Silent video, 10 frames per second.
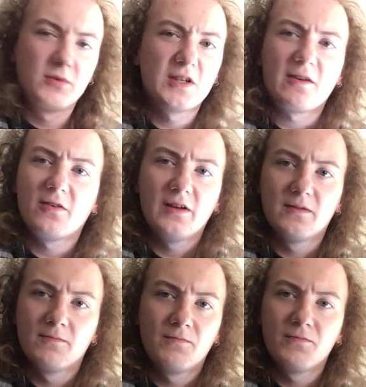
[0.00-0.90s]
But generally,
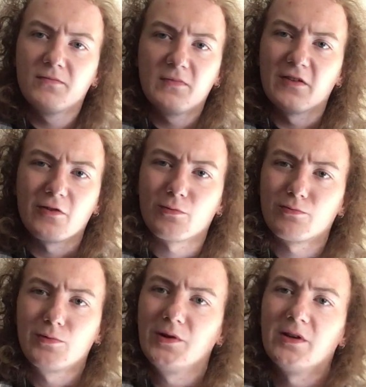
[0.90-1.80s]
this is
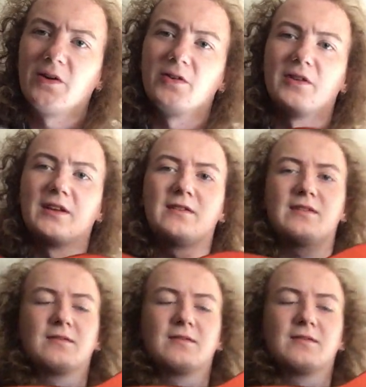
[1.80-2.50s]
really all you need.